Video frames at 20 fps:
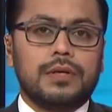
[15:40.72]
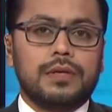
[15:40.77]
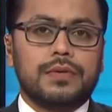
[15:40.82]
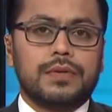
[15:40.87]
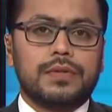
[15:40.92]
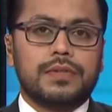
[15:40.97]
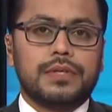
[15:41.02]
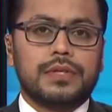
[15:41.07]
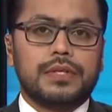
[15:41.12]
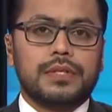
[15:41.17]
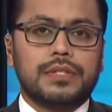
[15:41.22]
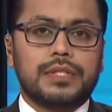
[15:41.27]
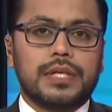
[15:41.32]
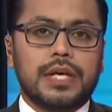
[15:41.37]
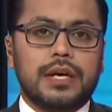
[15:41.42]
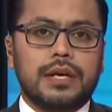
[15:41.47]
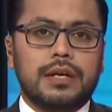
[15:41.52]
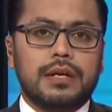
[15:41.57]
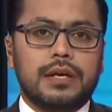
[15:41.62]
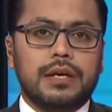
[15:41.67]
And the third
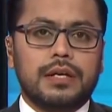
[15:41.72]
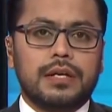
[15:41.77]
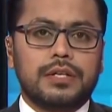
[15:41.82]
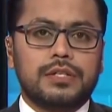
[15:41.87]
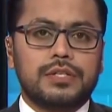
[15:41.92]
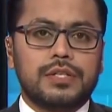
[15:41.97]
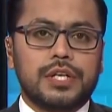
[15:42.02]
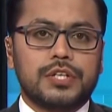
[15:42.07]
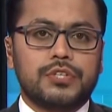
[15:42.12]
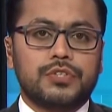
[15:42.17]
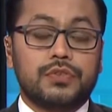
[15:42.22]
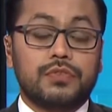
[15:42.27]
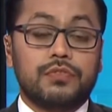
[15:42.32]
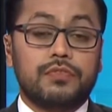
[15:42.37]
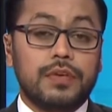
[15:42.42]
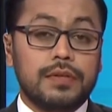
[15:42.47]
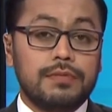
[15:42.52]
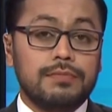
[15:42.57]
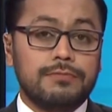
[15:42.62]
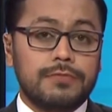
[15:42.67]
Hainan International
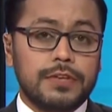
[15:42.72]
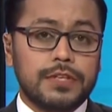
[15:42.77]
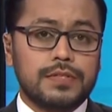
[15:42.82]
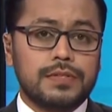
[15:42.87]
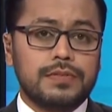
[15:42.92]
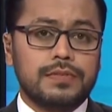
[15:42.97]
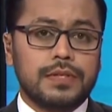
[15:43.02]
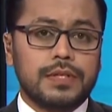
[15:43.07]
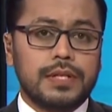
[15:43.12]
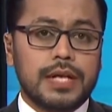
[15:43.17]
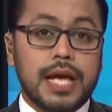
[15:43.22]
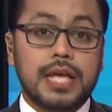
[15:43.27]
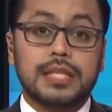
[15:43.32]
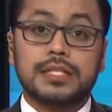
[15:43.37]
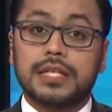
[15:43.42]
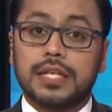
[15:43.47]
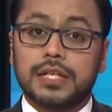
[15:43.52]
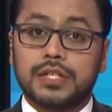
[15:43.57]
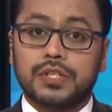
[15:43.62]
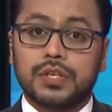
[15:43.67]
Film Festival
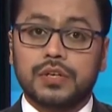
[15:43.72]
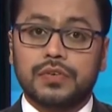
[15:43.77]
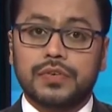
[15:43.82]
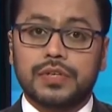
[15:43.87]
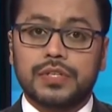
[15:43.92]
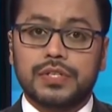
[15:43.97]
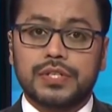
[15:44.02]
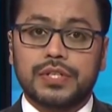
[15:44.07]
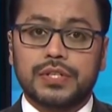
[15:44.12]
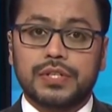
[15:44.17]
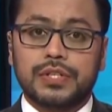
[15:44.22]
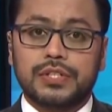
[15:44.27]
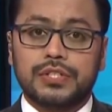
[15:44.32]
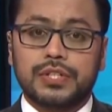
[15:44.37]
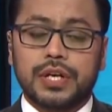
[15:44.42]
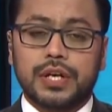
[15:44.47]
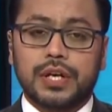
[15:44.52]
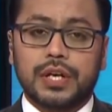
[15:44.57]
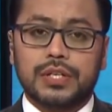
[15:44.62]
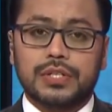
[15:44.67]
has kicked off in southern
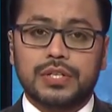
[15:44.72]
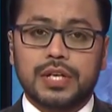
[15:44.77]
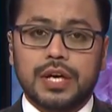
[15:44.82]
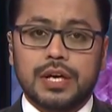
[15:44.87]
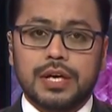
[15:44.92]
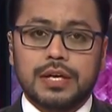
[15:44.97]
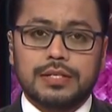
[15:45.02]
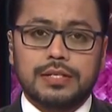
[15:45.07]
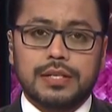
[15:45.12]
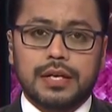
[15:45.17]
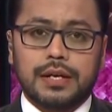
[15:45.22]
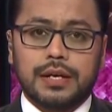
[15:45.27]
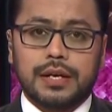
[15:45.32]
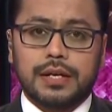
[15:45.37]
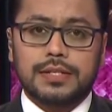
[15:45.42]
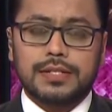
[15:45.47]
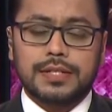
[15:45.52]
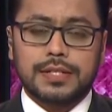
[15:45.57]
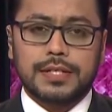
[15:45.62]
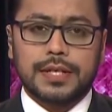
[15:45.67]
China's
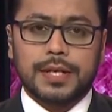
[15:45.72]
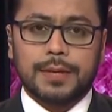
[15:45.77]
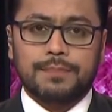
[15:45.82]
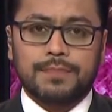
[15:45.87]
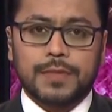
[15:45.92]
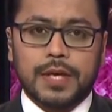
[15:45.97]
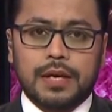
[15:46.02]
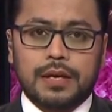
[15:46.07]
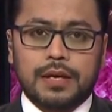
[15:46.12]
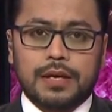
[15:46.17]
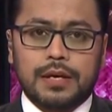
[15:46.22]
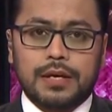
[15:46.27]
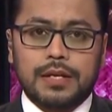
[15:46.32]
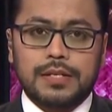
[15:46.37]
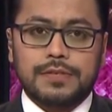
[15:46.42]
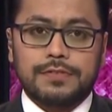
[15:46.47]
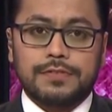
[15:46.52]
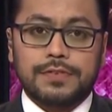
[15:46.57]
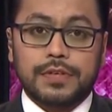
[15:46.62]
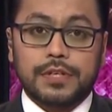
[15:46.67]
Sanya City. It
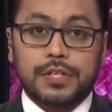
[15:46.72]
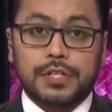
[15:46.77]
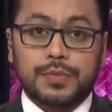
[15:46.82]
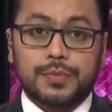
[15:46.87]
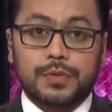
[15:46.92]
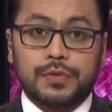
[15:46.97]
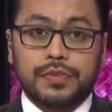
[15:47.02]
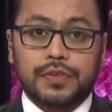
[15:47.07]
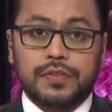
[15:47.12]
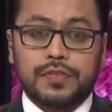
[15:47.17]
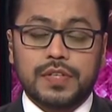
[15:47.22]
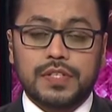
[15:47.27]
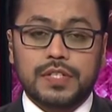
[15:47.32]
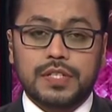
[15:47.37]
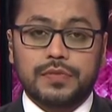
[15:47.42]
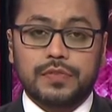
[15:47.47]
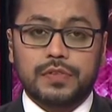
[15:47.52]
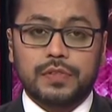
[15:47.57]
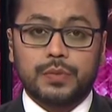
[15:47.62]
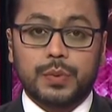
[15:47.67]
is the first movie
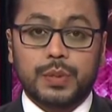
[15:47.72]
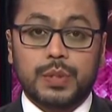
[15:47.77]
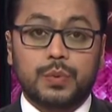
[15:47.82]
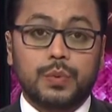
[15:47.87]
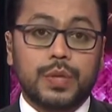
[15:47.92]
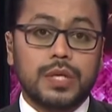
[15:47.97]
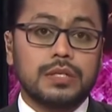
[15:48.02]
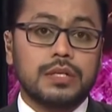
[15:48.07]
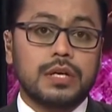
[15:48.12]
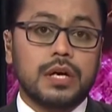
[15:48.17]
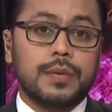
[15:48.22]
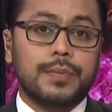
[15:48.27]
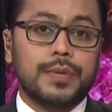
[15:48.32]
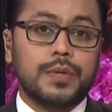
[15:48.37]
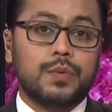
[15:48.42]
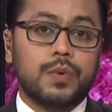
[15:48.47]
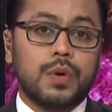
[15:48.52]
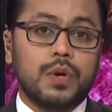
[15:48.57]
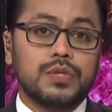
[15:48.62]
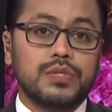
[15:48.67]
festival with a red
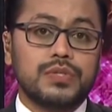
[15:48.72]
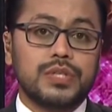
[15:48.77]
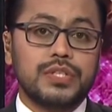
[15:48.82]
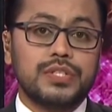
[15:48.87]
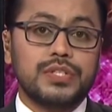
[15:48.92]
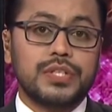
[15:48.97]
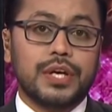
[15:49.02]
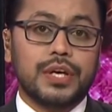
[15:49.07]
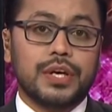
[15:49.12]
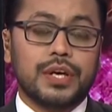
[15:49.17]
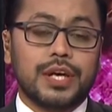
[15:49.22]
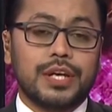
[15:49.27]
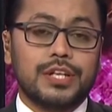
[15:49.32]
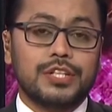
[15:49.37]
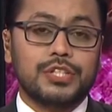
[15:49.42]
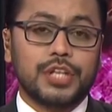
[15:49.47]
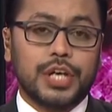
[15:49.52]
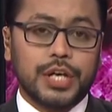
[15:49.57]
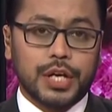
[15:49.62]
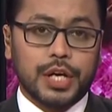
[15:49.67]
carpet walks this year
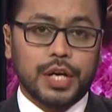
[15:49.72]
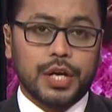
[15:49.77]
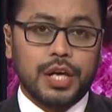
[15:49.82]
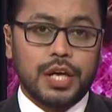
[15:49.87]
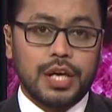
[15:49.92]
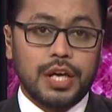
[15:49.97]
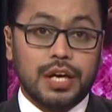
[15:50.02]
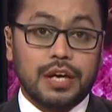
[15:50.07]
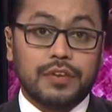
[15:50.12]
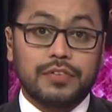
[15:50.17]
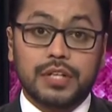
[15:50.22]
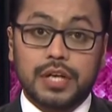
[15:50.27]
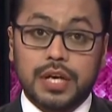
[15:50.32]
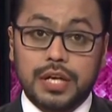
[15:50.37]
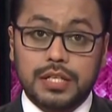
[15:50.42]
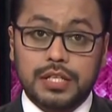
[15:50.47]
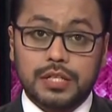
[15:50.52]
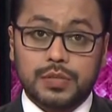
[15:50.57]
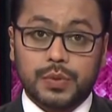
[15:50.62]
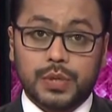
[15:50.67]
in China after
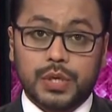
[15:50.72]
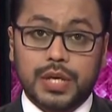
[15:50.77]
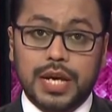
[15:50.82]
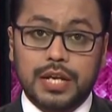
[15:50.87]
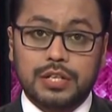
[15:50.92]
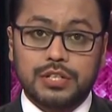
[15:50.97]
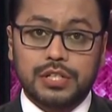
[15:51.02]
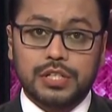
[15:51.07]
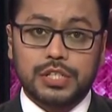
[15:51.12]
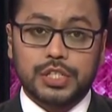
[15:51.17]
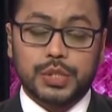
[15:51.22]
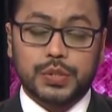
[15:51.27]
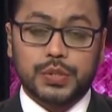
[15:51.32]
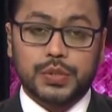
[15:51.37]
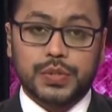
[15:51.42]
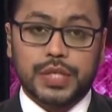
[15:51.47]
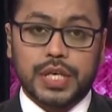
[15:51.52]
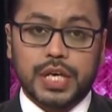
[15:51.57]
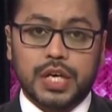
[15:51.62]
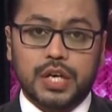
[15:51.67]
others were cancelled due
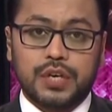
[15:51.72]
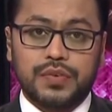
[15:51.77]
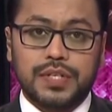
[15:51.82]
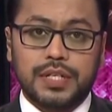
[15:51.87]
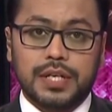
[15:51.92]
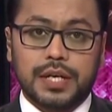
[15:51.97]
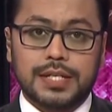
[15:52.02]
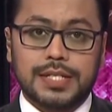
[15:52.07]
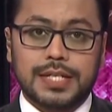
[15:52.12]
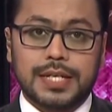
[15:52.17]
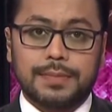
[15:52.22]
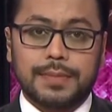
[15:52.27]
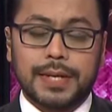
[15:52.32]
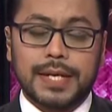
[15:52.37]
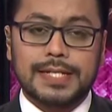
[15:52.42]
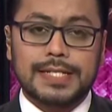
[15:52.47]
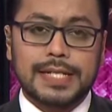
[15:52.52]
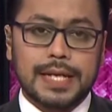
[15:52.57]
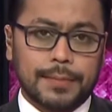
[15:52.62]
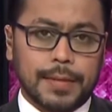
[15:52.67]
to the COVID-19
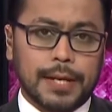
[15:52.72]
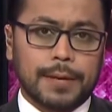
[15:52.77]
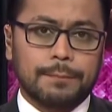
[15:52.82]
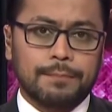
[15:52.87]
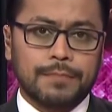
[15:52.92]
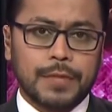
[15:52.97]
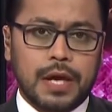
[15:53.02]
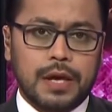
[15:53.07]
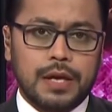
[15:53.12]
pandemic.